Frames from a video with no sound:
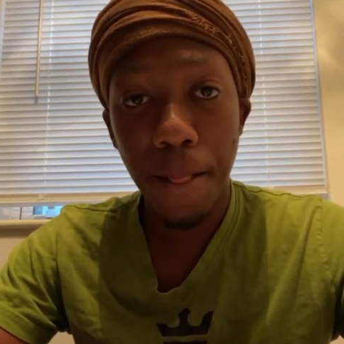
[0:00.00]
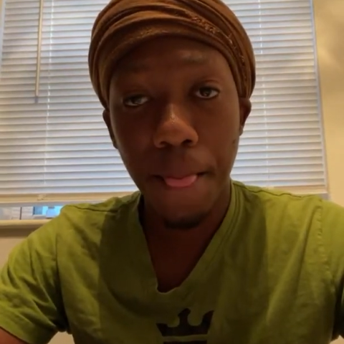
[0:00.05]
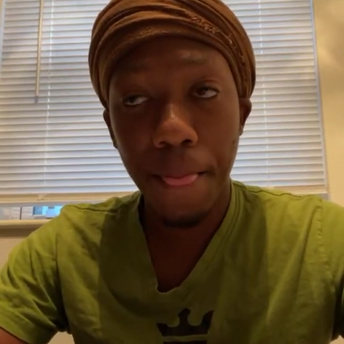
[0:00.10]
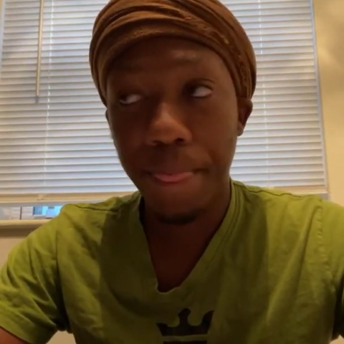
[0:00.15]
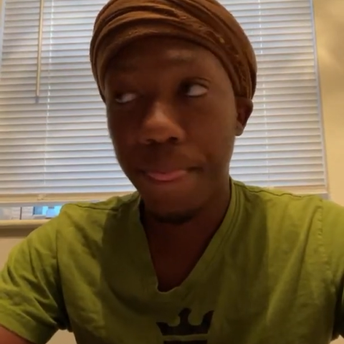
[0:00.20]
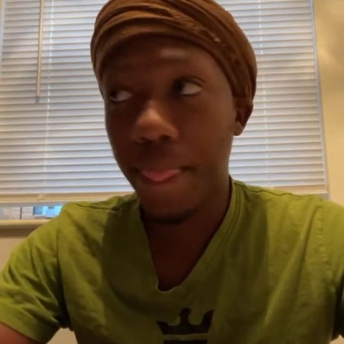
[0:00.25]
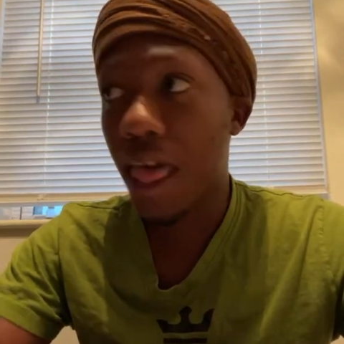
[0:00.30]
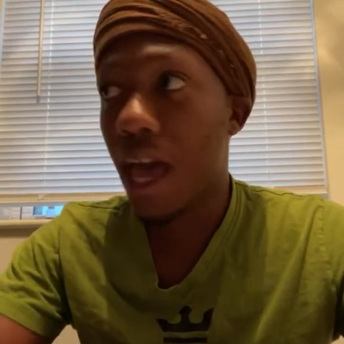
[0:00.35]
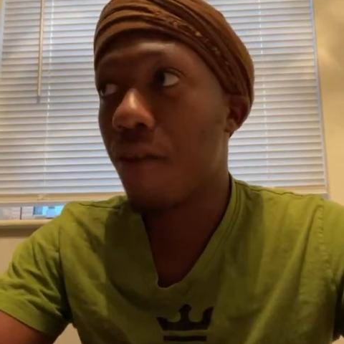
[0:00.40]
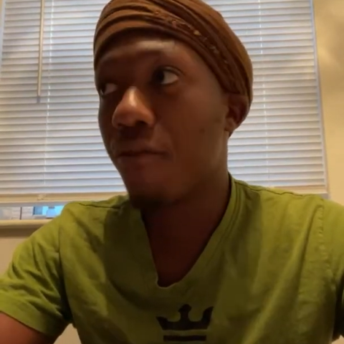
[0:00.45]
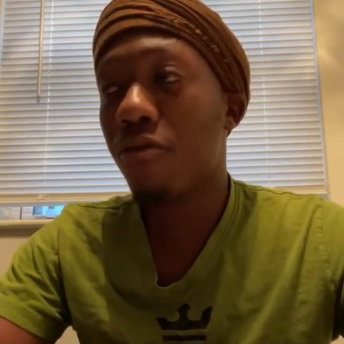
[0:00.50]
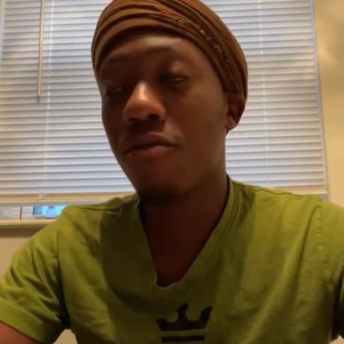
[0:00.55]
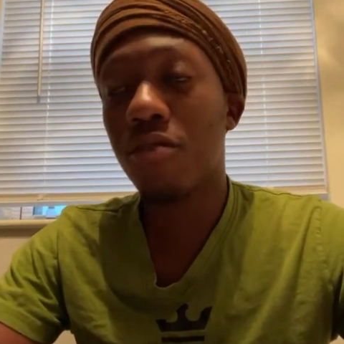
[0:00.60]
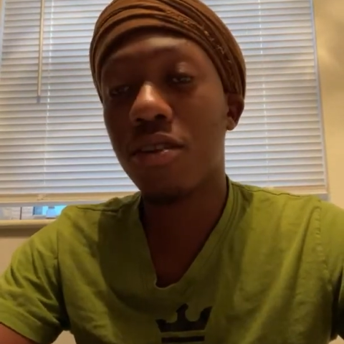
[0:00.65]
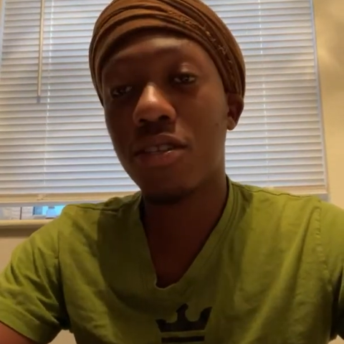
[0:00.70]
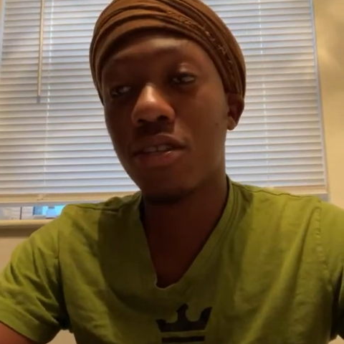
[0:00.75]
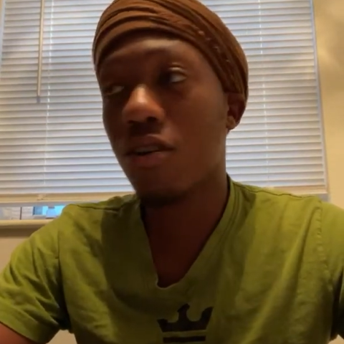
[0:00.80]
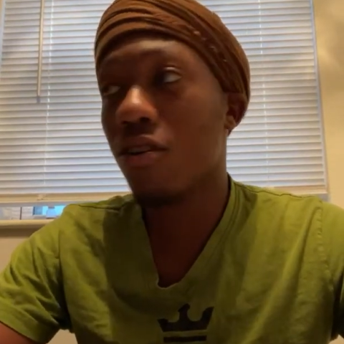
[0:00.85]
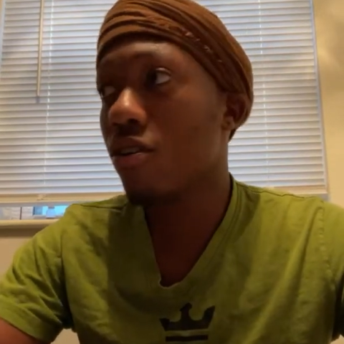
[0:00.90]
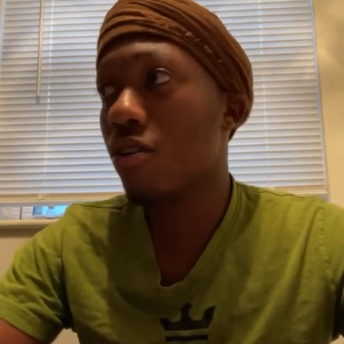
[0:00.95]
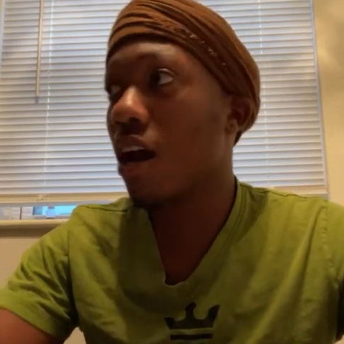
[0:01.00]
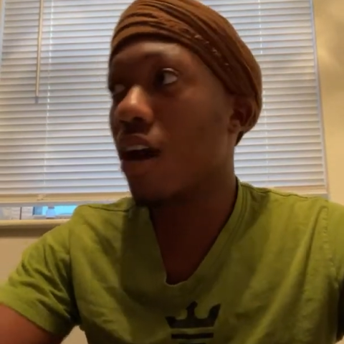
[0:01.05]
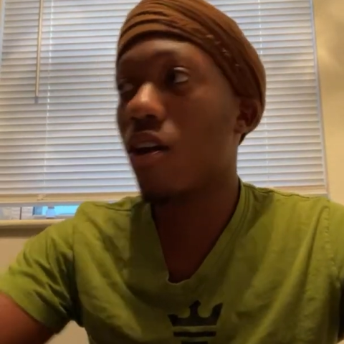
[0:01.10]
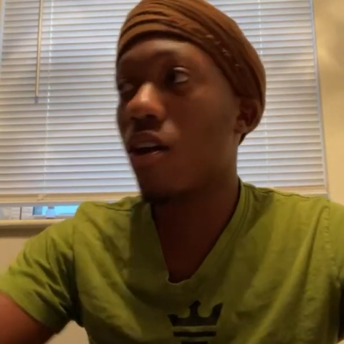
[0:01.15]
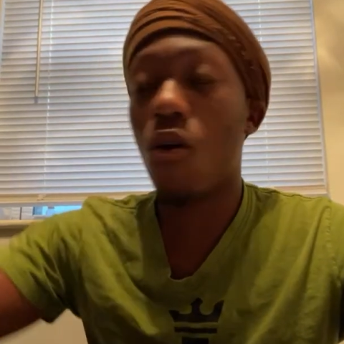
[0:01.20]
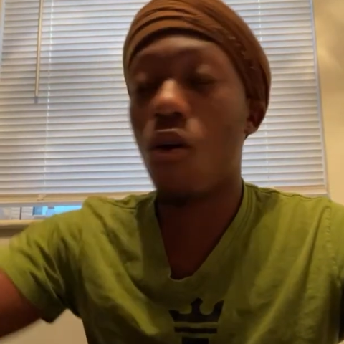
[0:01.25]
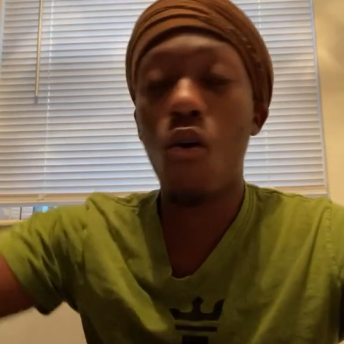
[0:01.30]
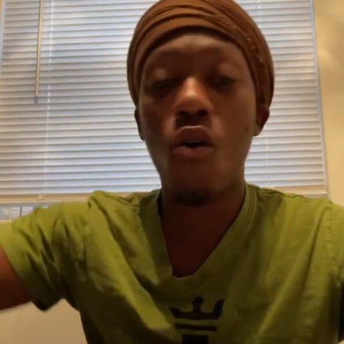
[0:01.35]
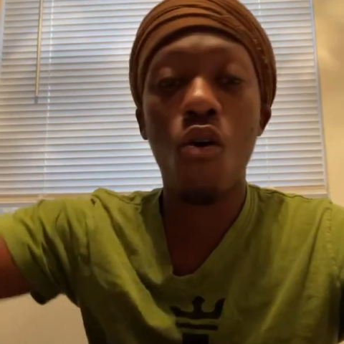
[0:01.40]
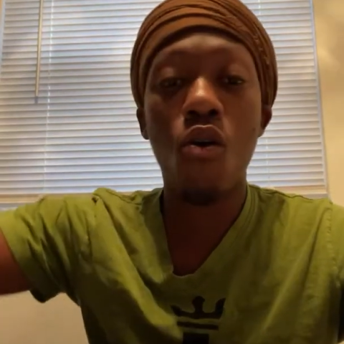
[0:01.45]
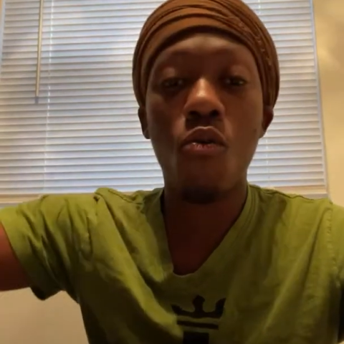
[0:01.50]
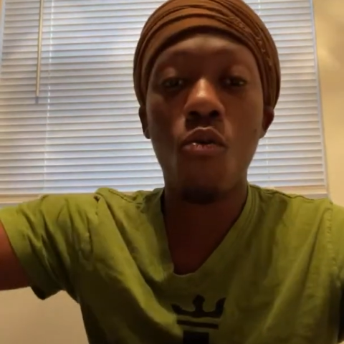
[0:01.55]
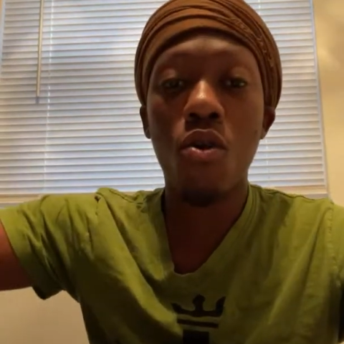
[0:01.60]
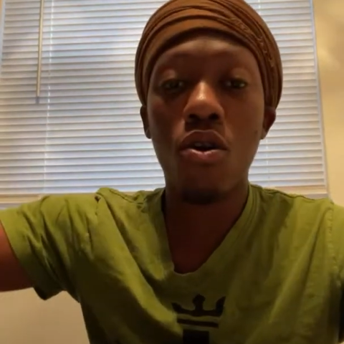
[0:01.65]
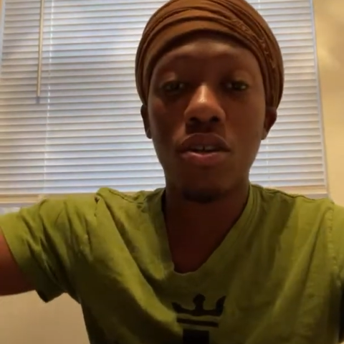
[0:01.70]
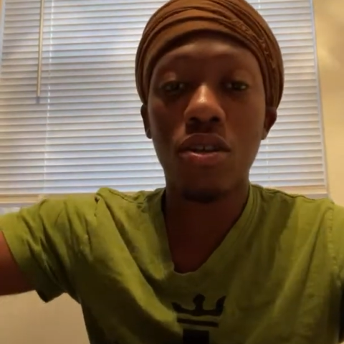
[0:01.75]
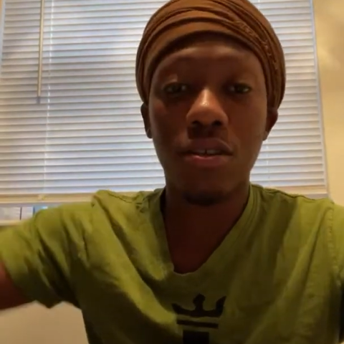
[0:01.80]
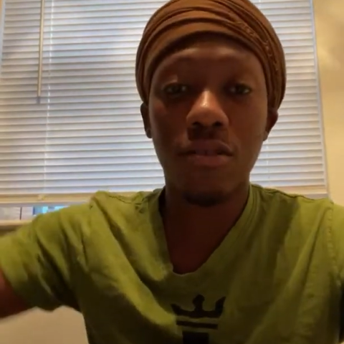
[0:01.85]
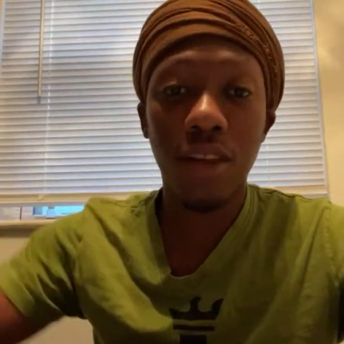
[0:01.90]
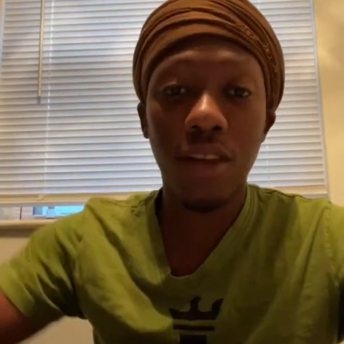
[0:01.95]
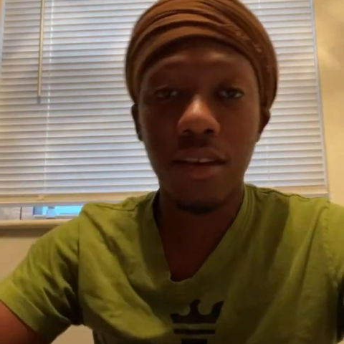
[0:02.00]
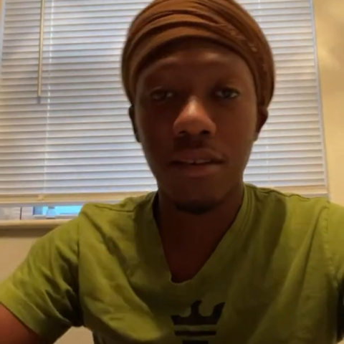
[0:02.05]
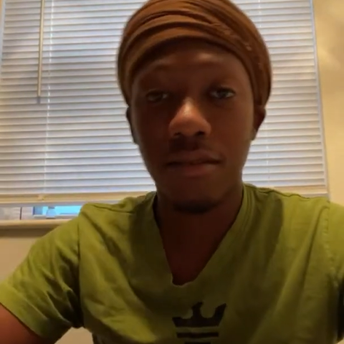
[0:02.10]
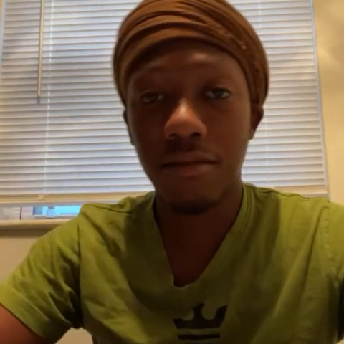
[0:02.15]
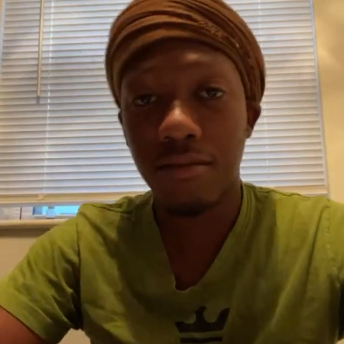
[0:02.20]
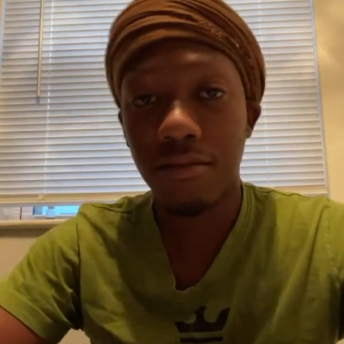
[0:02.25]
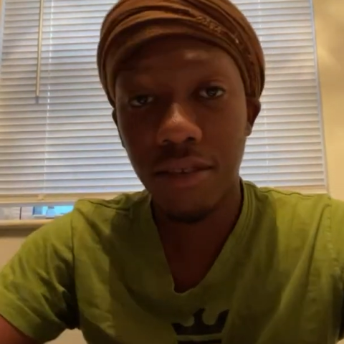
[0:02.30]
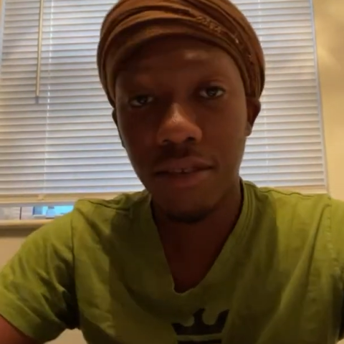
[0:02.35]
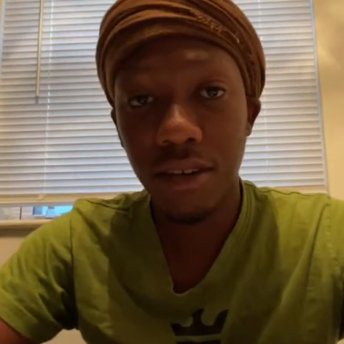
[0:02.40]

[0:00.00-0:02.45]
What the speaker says: Now we return out of all walks of life.